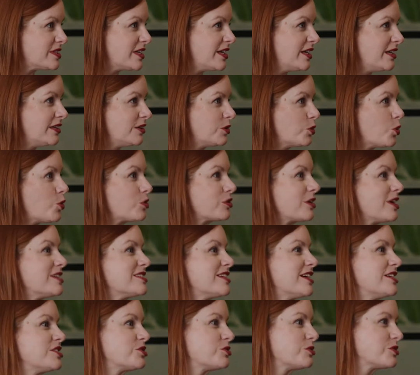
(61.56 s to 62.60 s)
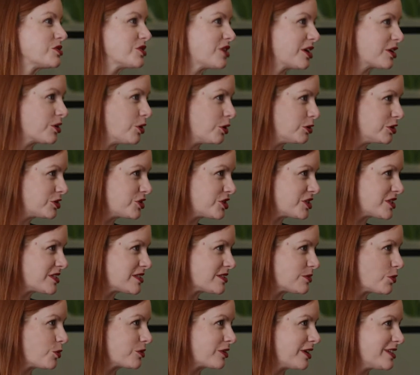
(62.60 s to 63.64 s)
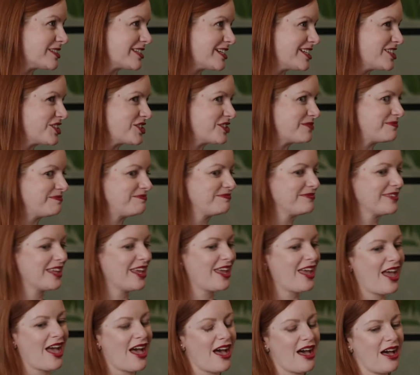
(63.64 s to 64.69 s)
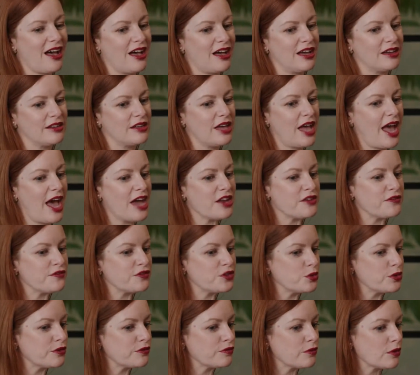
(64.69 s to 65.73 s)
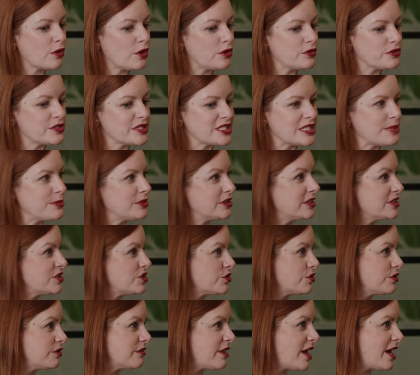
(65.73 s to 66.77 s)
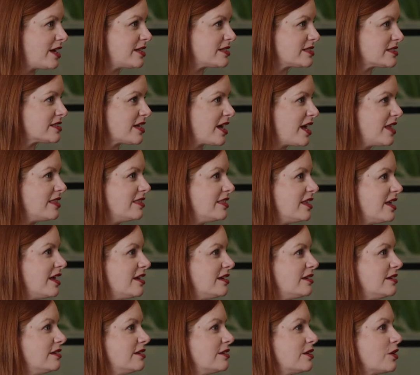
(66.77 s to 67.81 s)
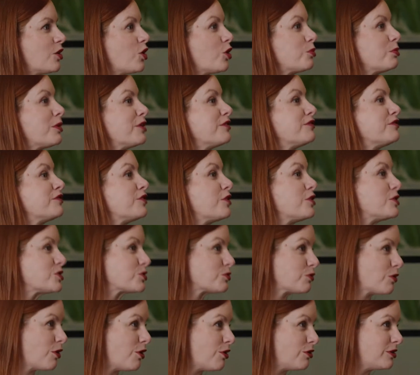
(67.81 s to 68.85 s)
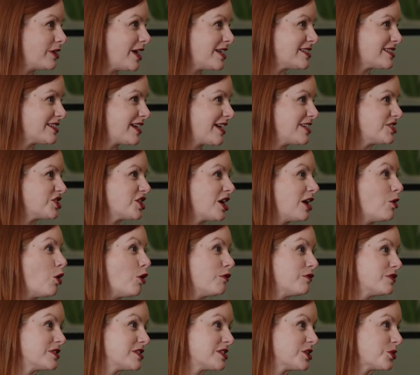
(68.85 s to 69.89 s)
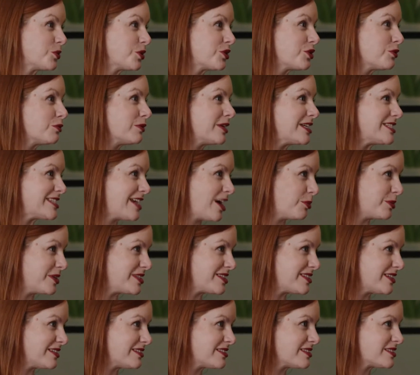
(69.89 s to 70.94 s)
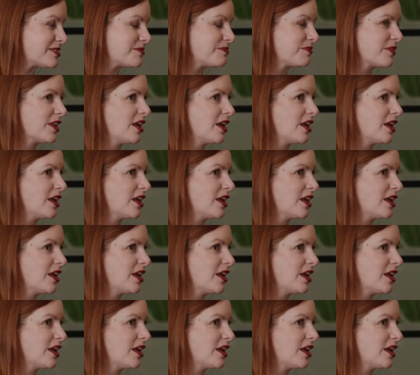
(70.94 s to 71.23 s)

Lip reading: in an organisational psychologist organisation. Had a few of roles similar to that, and then got my first role as an HR officer with a retail business.